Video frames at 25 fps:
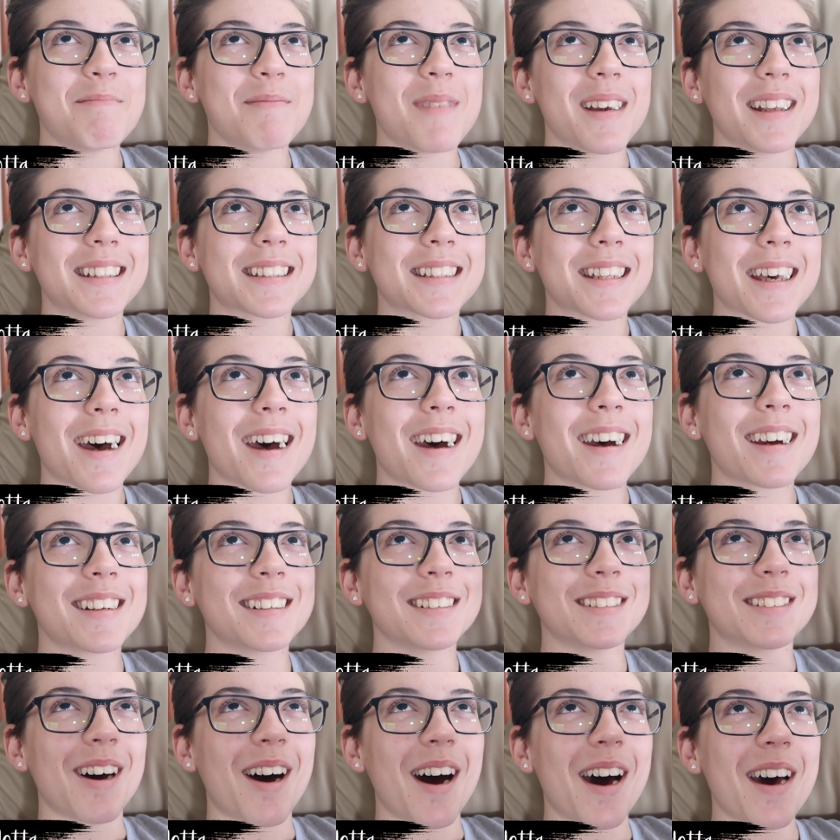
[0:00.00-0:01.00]

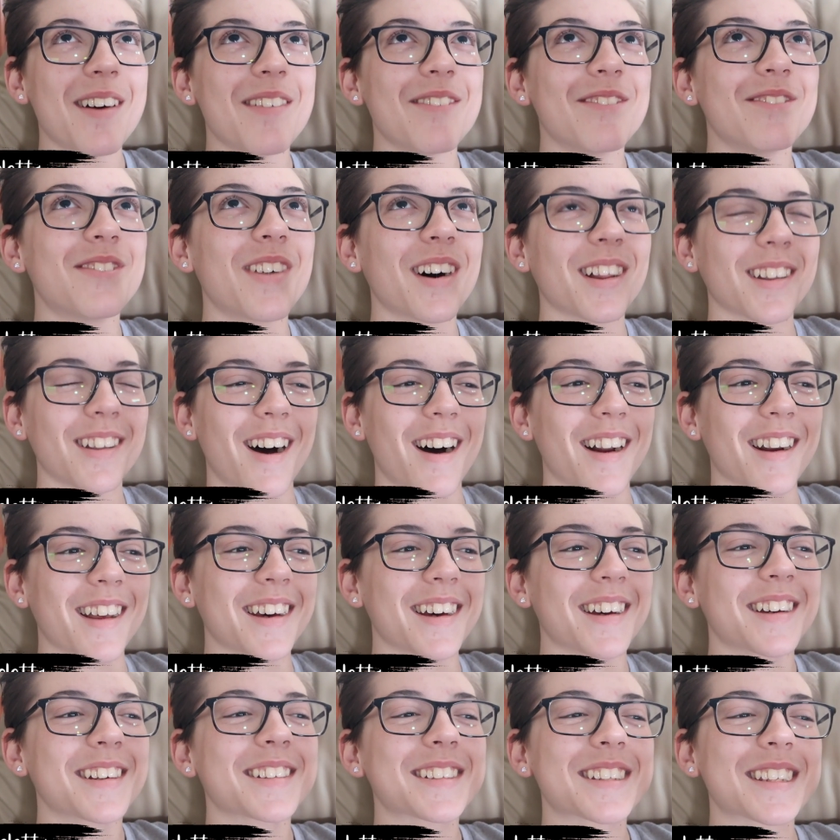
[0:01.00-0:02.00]

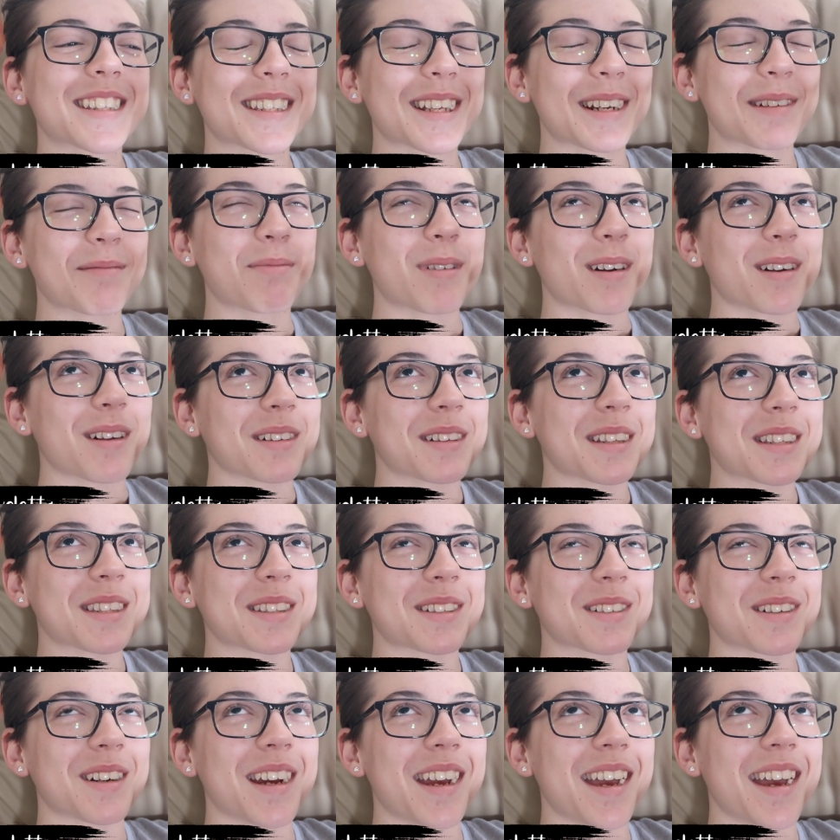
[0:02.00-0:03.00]
minza.velada. She's going to put it on the
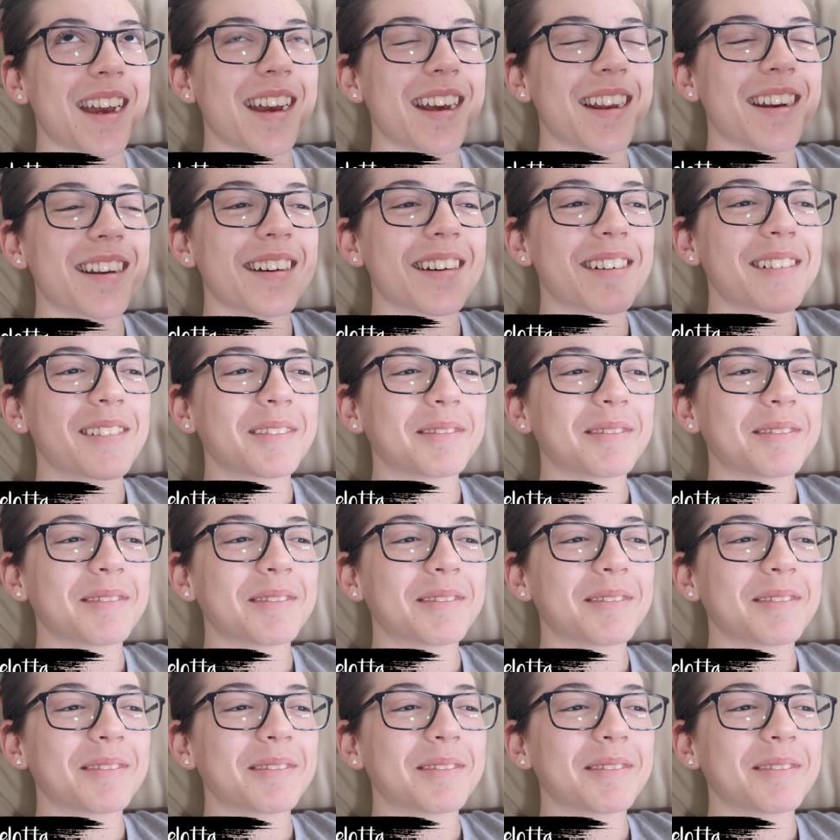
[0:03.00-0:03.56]
screen.